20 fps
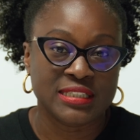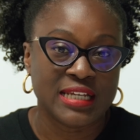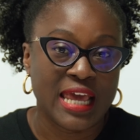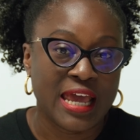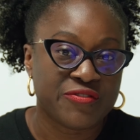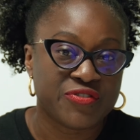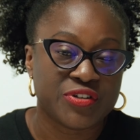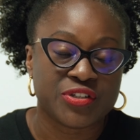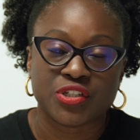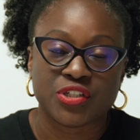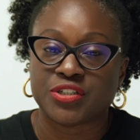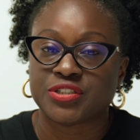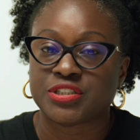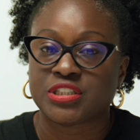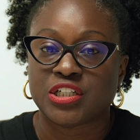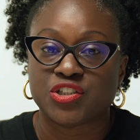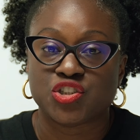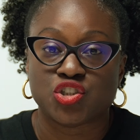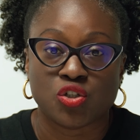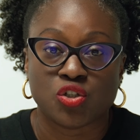it every
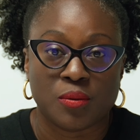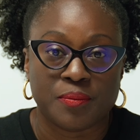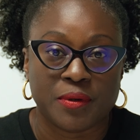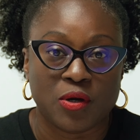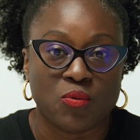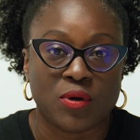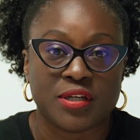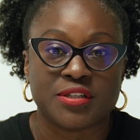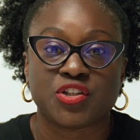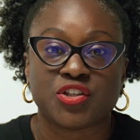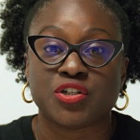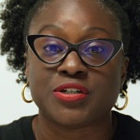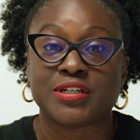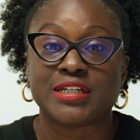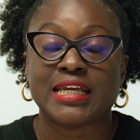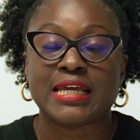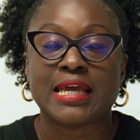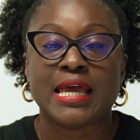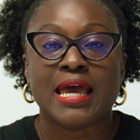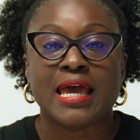Thursday, show up at
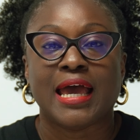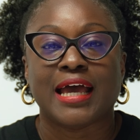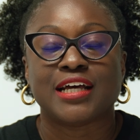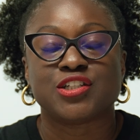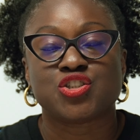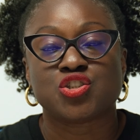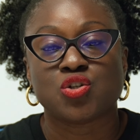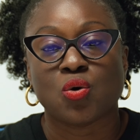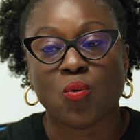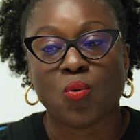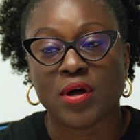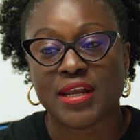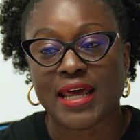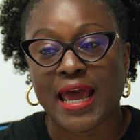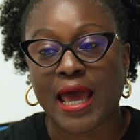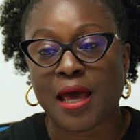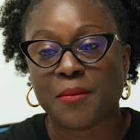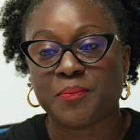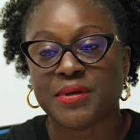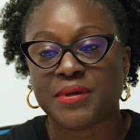1:30. And so what
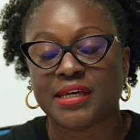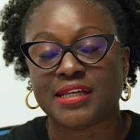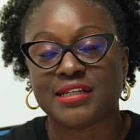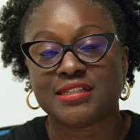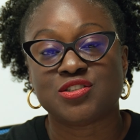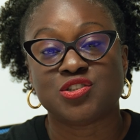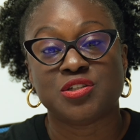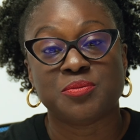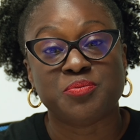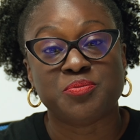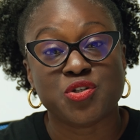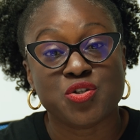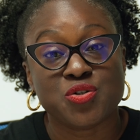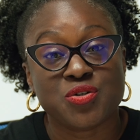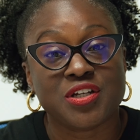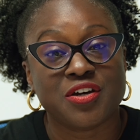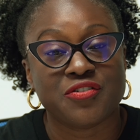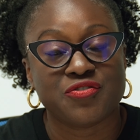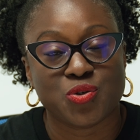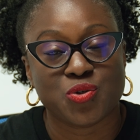happened, the
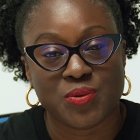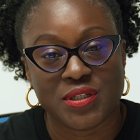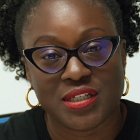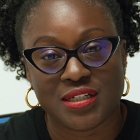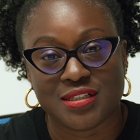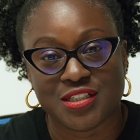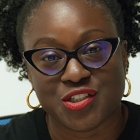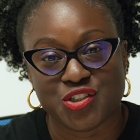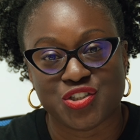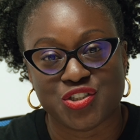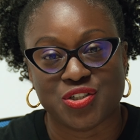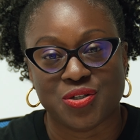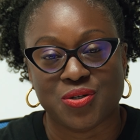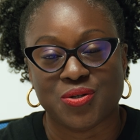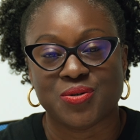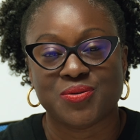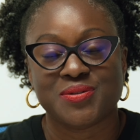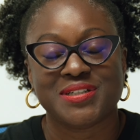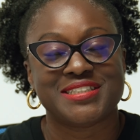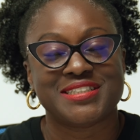beauty of a weekly
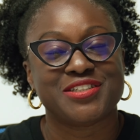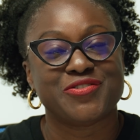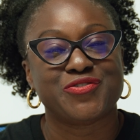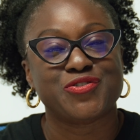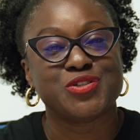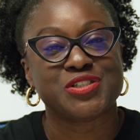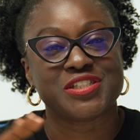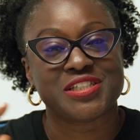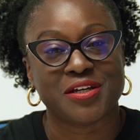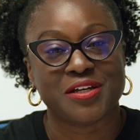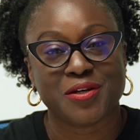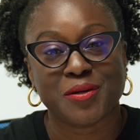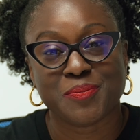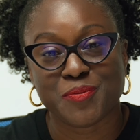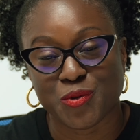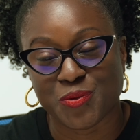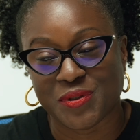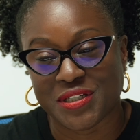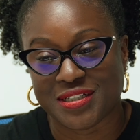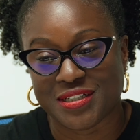show is if you set
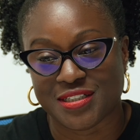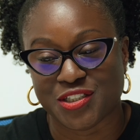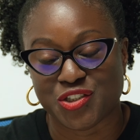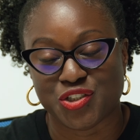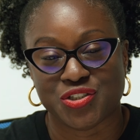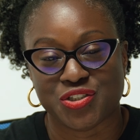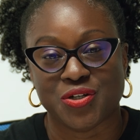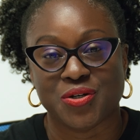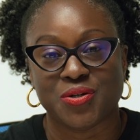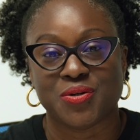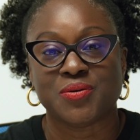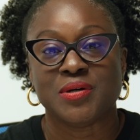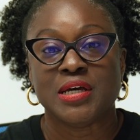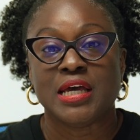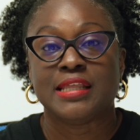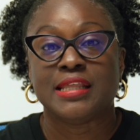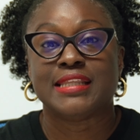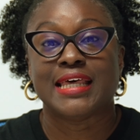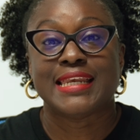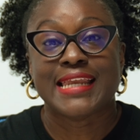up a weekly show,
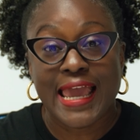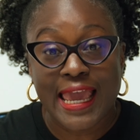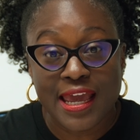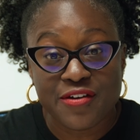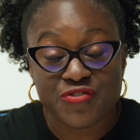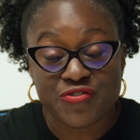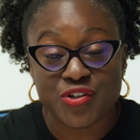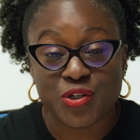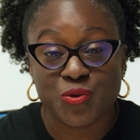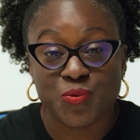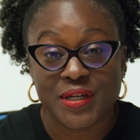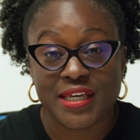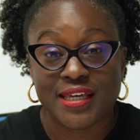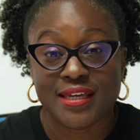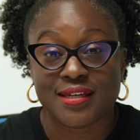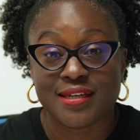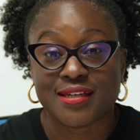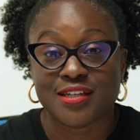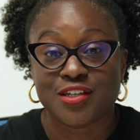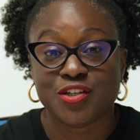then every
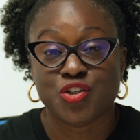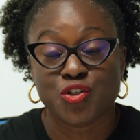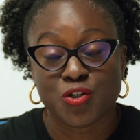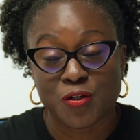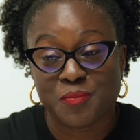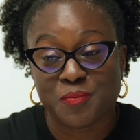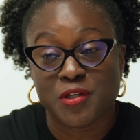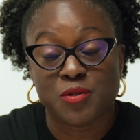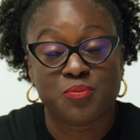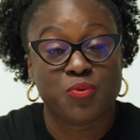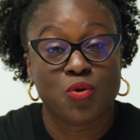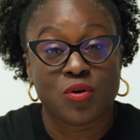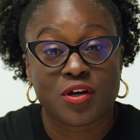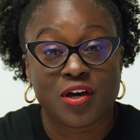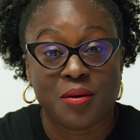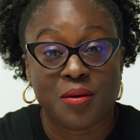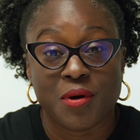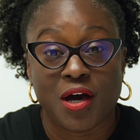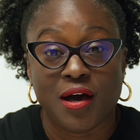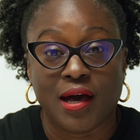week your people will
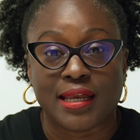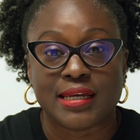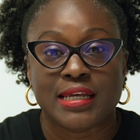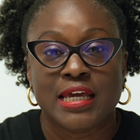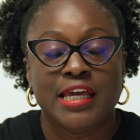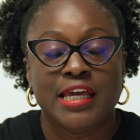come on.